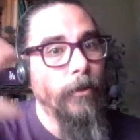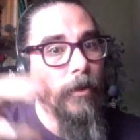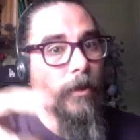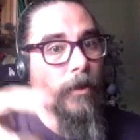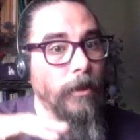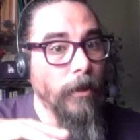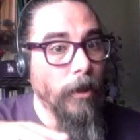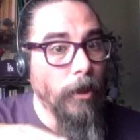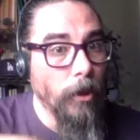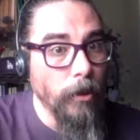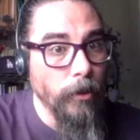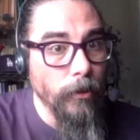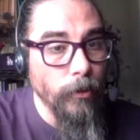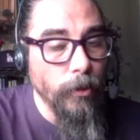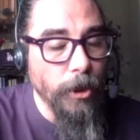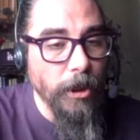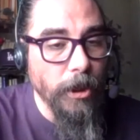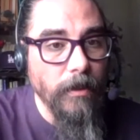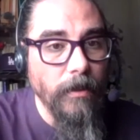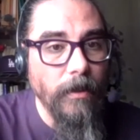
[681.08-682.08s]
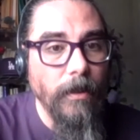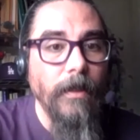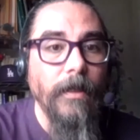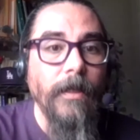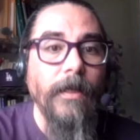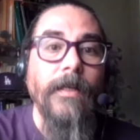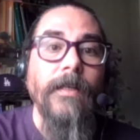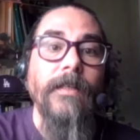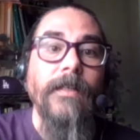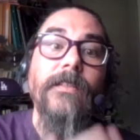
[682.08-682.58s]
Your conclusion
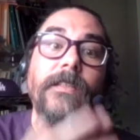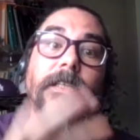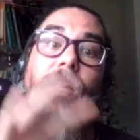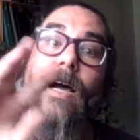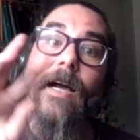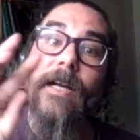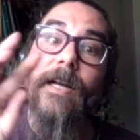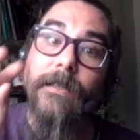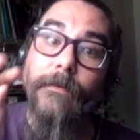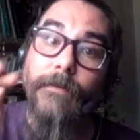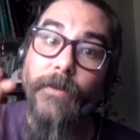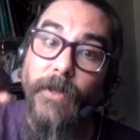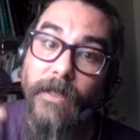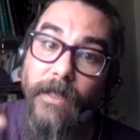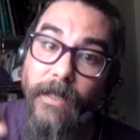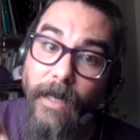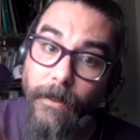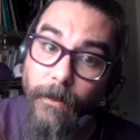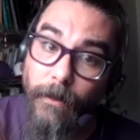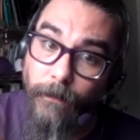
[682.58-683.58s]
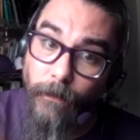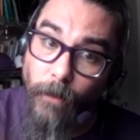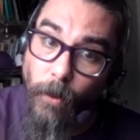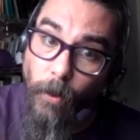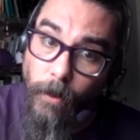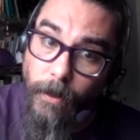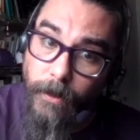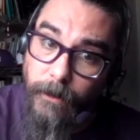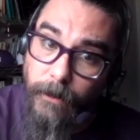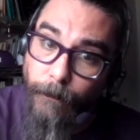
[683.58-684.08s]
ties everything together, of
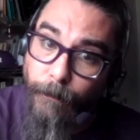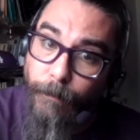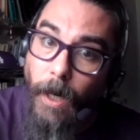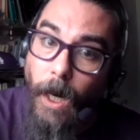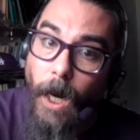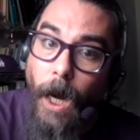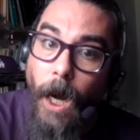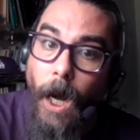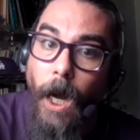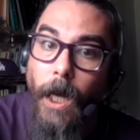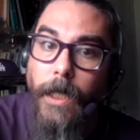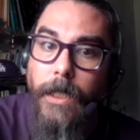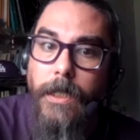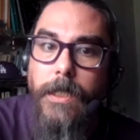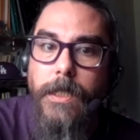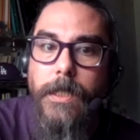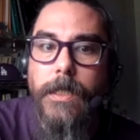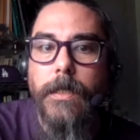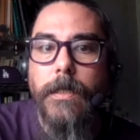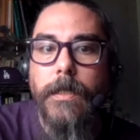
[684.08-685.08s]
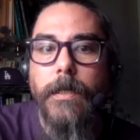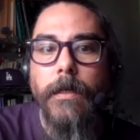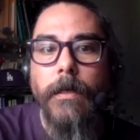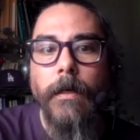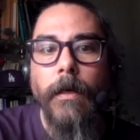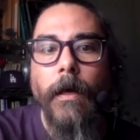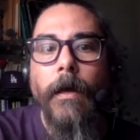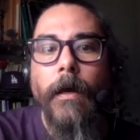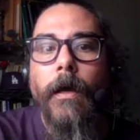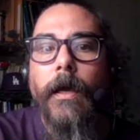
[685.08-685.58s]
course, but
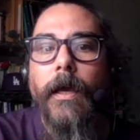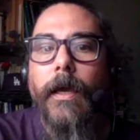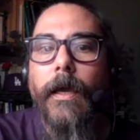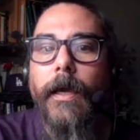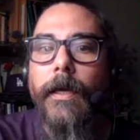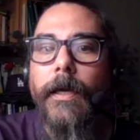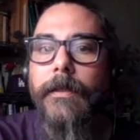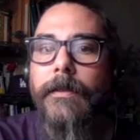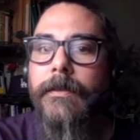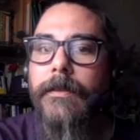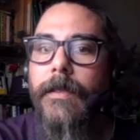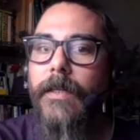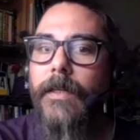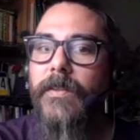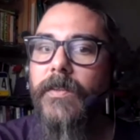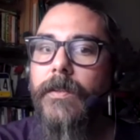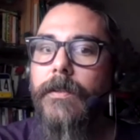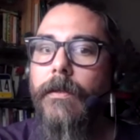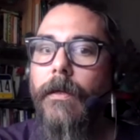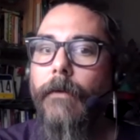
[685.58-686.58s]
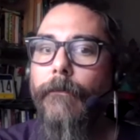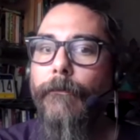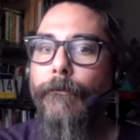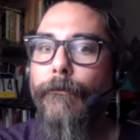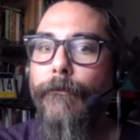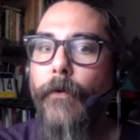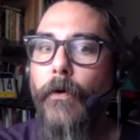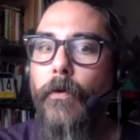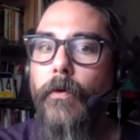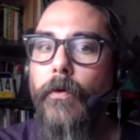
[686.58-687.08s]
it doesn't
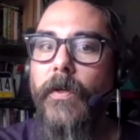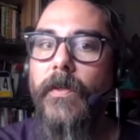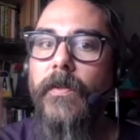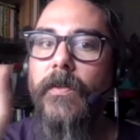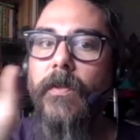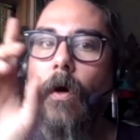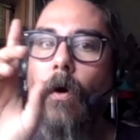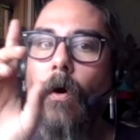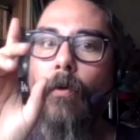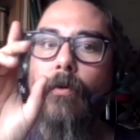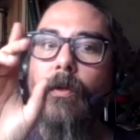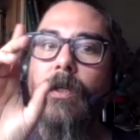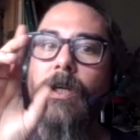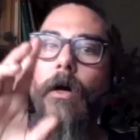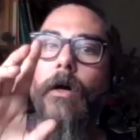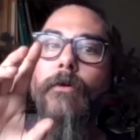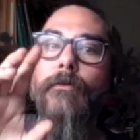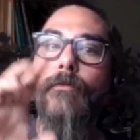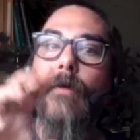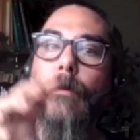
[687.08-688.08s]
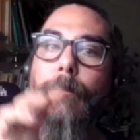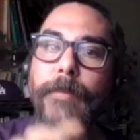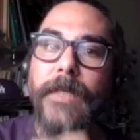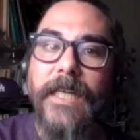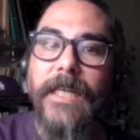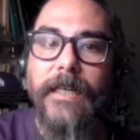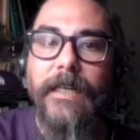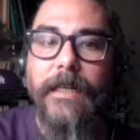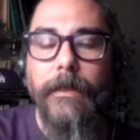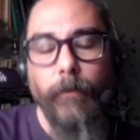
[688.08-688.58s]
focus only on
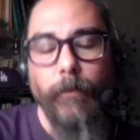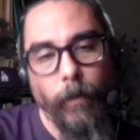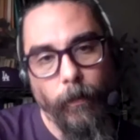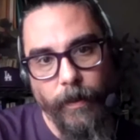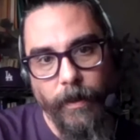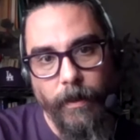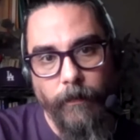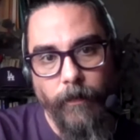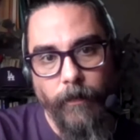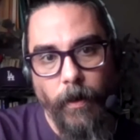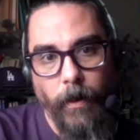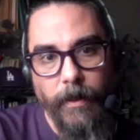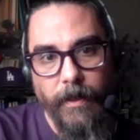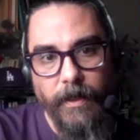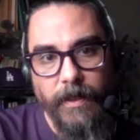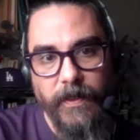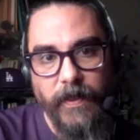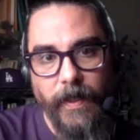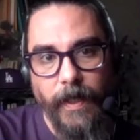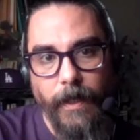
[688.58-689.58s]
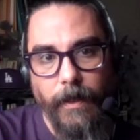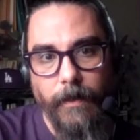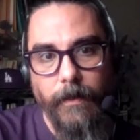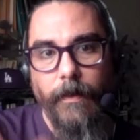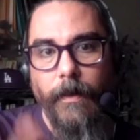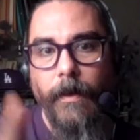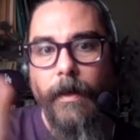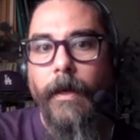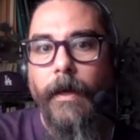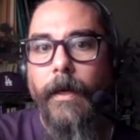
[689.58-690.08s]
repeating what we have already said.
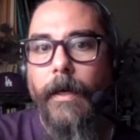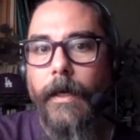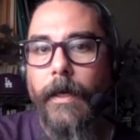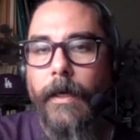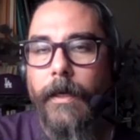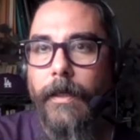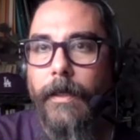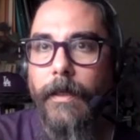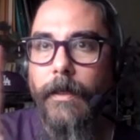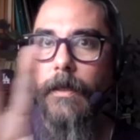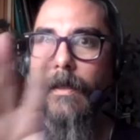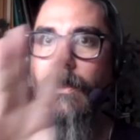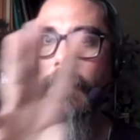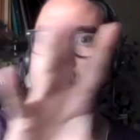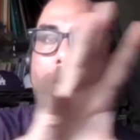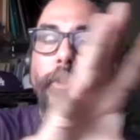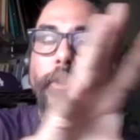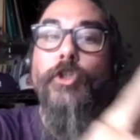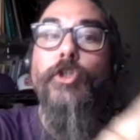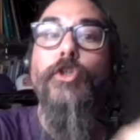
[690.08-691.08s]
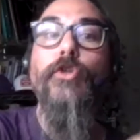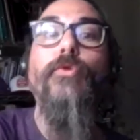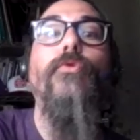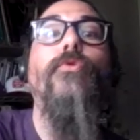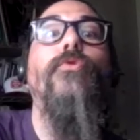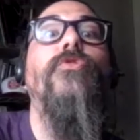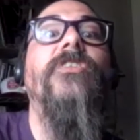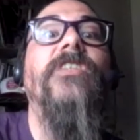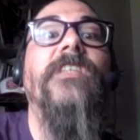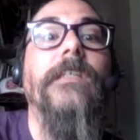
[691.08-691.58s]
It
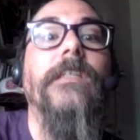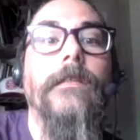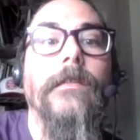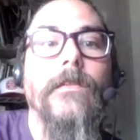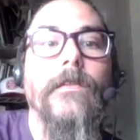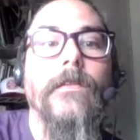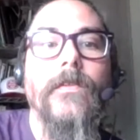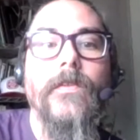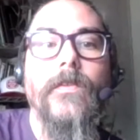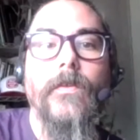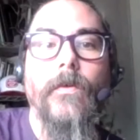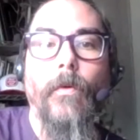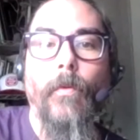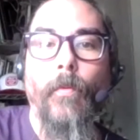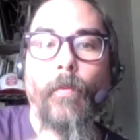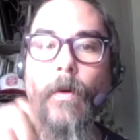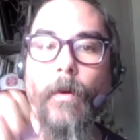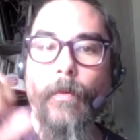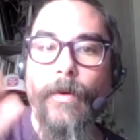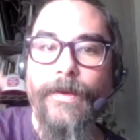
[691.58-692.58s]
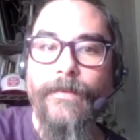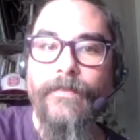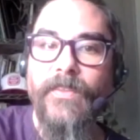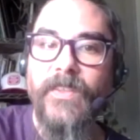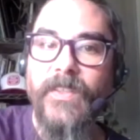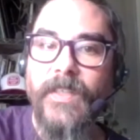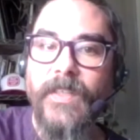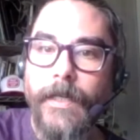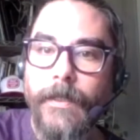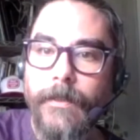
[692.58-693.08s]
uses what we have
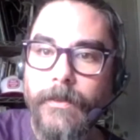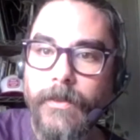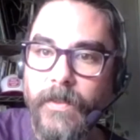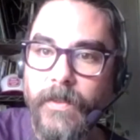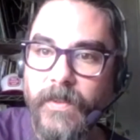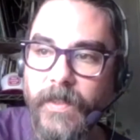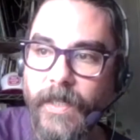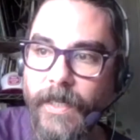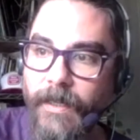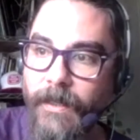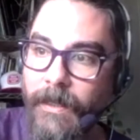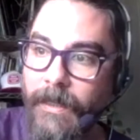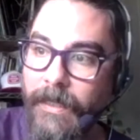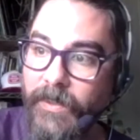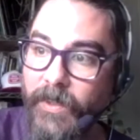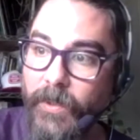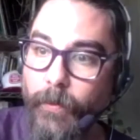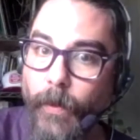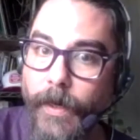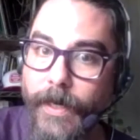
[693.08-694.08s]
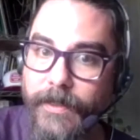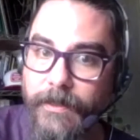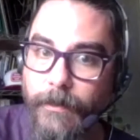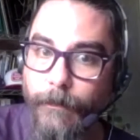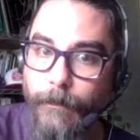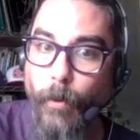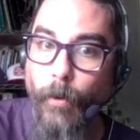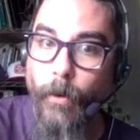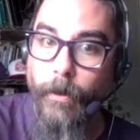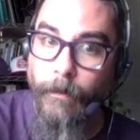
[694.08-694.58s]
said to say, this is why it's
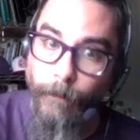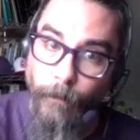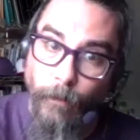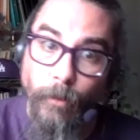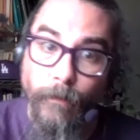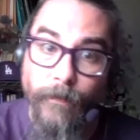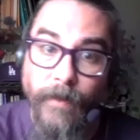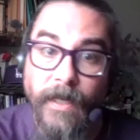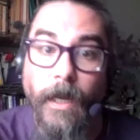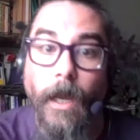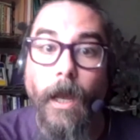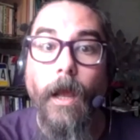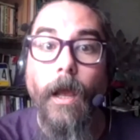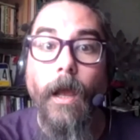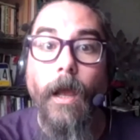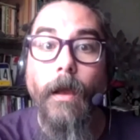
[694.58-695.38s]
important moving